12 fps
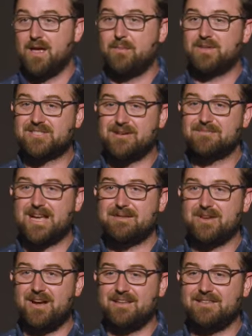But
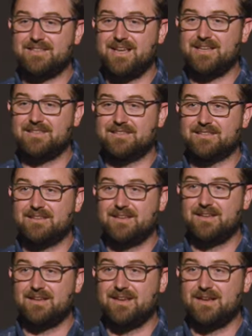sometimes God says,
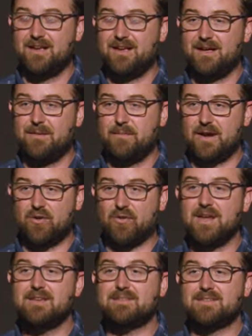My
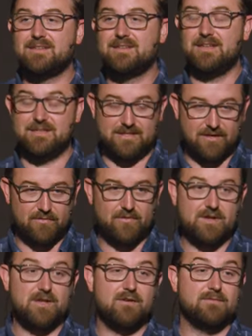grace is here for
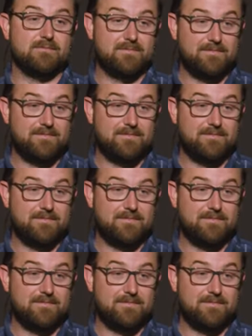you.